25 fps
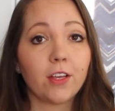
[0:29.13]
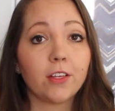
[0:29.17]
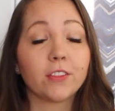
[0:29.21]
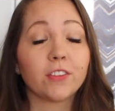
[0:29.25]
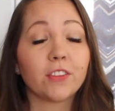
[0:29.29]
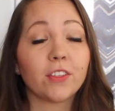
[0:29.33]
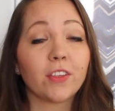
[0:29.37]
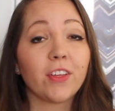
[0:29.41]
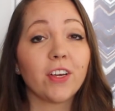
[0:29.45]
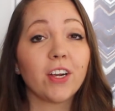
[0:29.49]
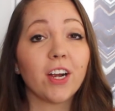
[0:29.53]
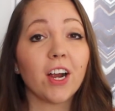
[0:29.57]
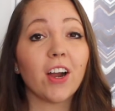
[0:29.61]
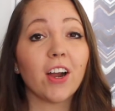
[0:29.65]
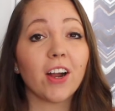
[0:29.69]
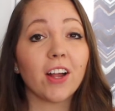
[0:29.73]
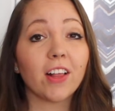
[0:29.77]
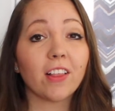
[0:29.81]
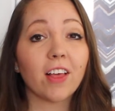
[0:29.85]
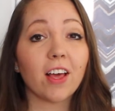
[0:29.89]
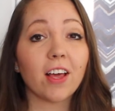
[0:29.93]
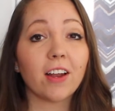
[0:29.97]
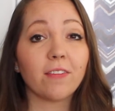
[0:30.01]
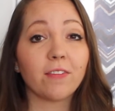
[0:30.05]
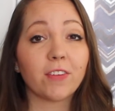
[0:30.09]
So there are a
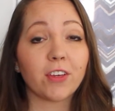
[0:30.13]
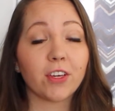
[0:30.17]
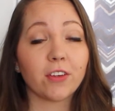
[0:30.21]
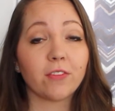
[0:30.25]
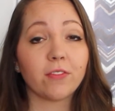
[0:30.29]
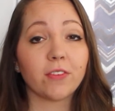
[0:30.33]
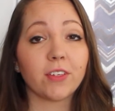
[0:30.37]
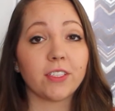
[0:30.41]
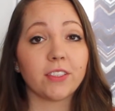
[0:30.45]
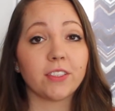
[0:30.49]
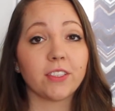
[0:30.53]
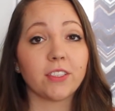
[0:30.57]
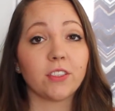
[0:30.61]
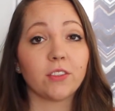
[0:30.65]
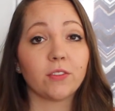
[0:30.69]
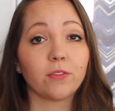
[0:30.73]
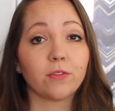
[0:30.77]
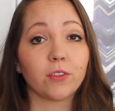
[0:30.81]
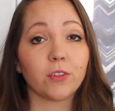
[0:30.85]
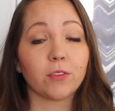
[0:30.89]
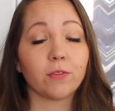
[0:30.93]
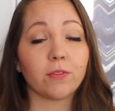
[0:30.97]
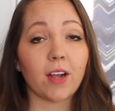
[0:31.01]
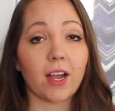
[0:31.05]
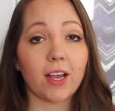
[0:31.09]
lot of good reasons
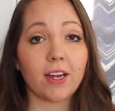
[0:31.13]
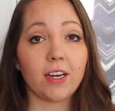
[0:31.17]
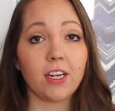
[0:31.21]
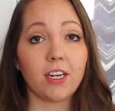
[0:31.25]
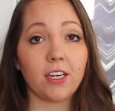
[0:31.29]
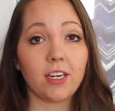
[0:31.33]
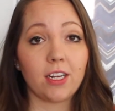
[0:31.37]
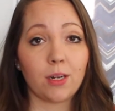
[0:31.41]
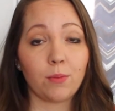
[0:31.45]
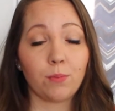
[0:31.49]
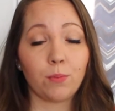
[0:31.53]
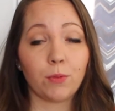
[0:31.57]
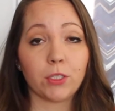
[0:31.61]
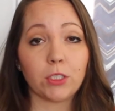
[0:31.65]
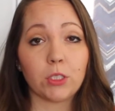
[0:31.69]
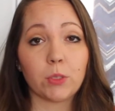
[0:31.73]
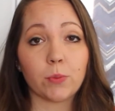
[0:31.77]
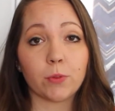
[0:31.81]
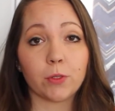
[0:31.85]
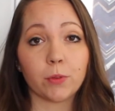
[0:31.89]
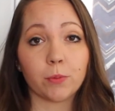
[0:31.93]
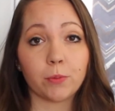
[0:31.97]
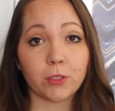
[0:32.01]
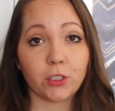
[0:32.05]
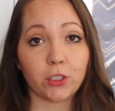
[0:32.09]
for writing in
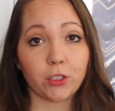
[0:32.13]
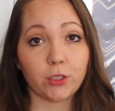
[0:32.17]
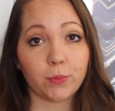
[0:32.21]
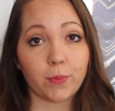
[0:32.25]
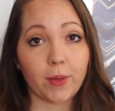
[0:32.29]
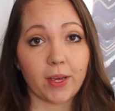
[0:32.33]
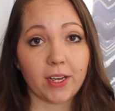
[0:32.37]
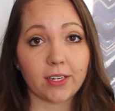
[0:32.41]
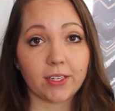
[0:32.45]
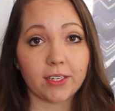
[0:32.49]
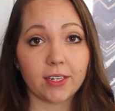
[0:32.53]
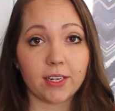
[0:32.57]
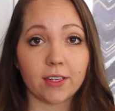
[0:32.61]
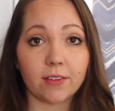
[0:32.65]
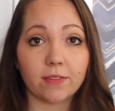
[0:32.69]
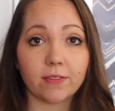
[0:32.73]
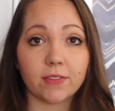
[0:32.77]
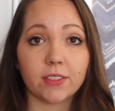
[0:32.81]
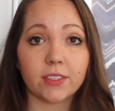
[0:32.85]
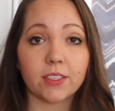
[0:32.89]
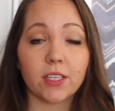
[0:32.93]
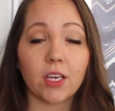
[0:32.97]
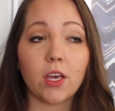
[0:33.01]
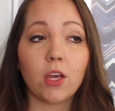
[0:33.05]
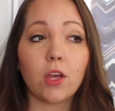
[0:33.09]
multiple
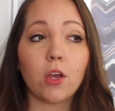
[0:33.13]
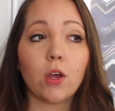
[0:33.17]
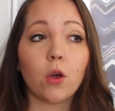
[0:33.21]
perspectives.